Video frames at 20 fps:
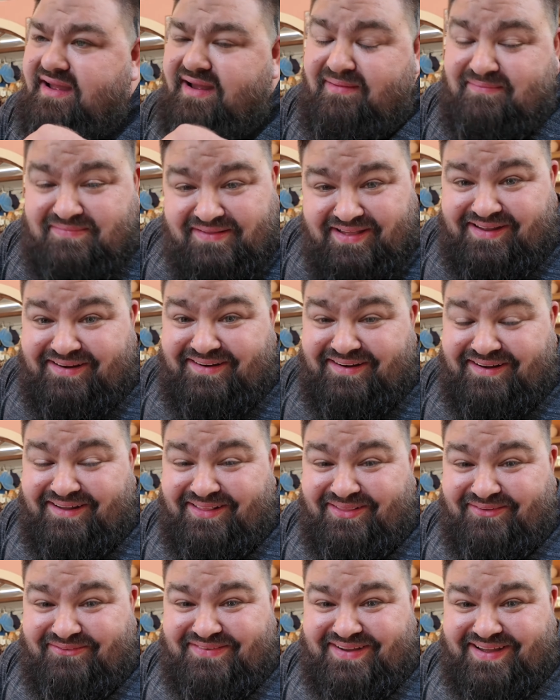I'm not an
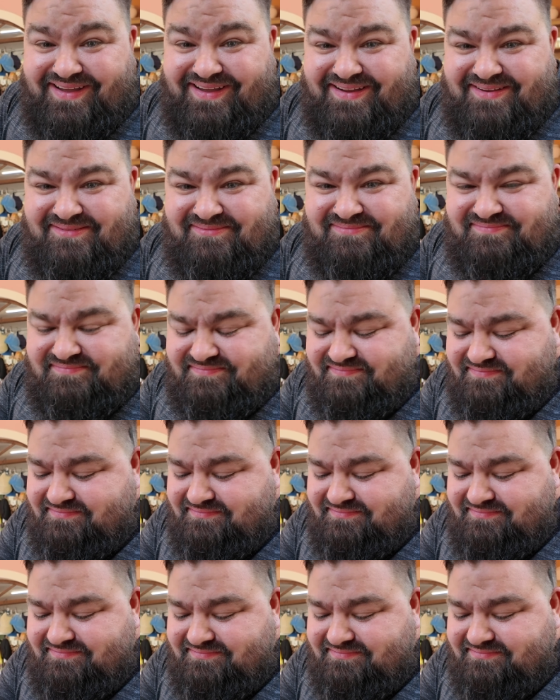olive guy.
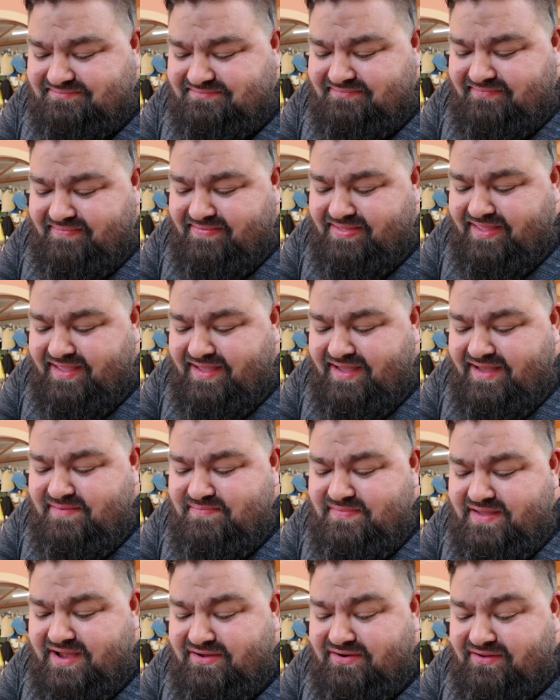
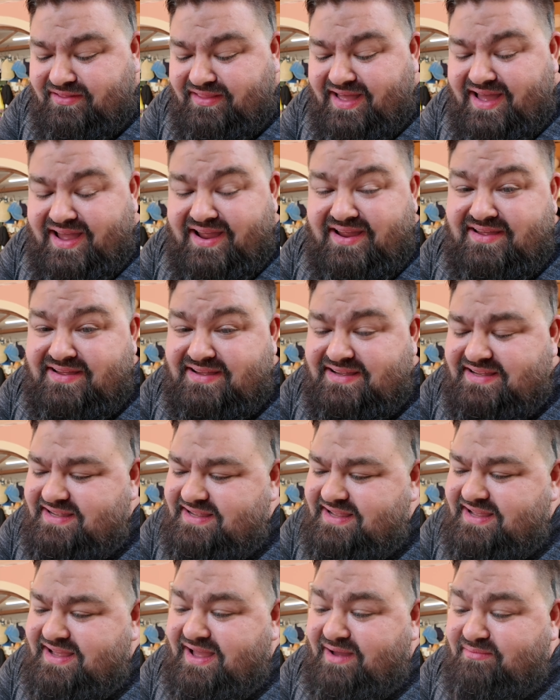I'm not gonna lie.
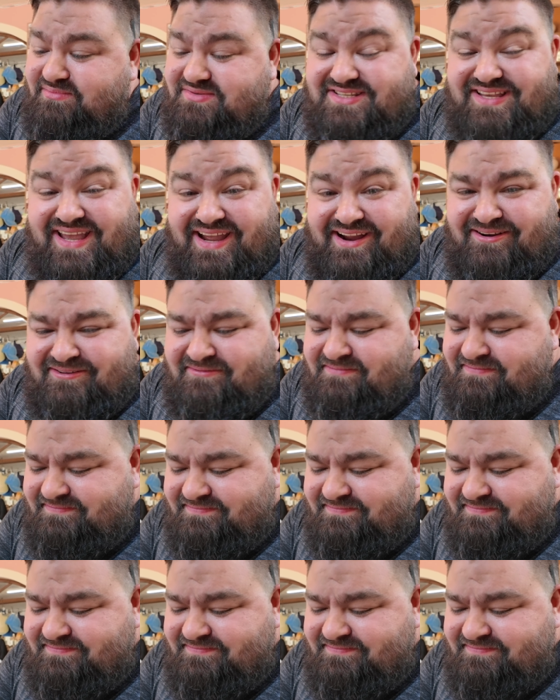I'm scared.